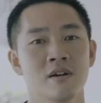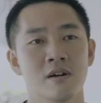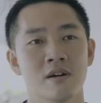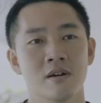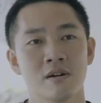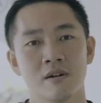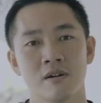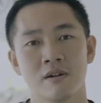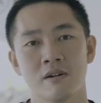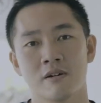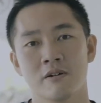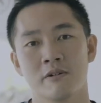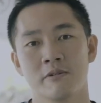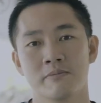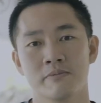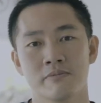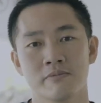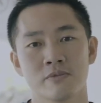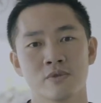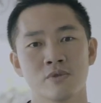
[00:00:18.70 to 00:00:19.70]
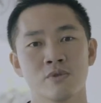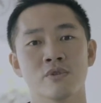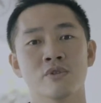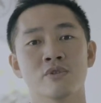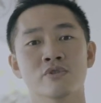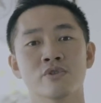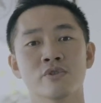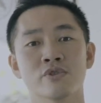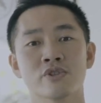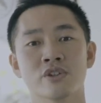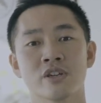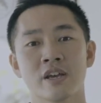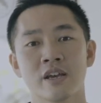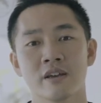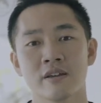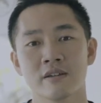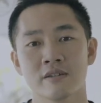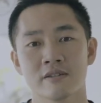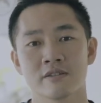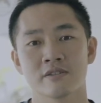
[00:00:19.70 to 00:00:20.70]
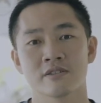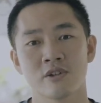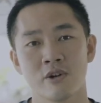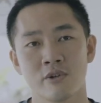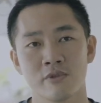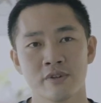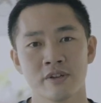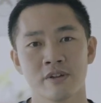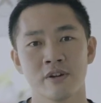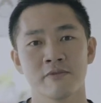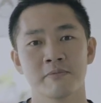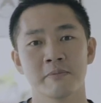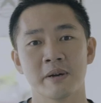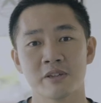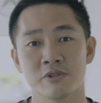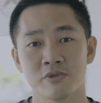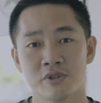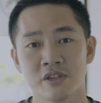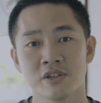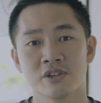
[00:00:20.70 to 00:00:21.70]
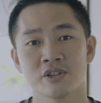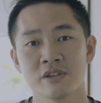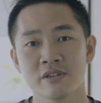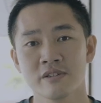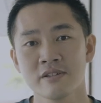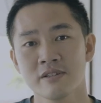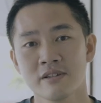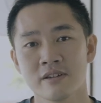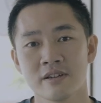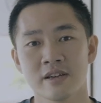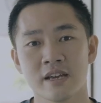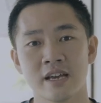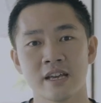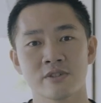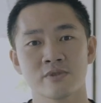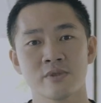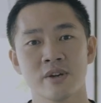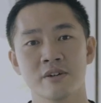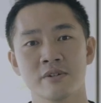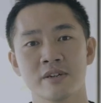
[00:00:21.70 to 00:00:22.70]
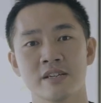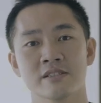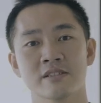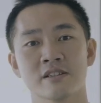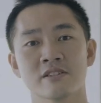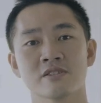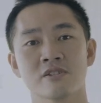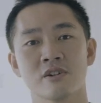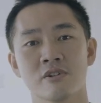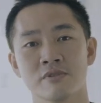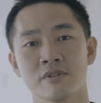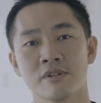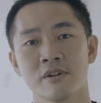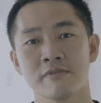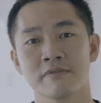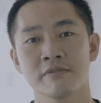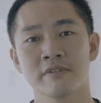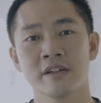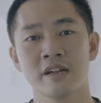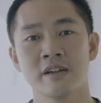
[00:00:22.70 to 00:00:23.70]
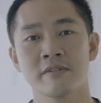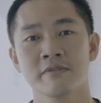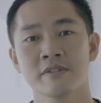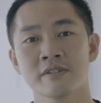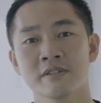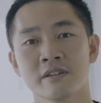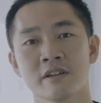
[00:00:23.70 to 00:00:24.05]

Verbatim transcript: to also share the story of my tradition, as well as the story of every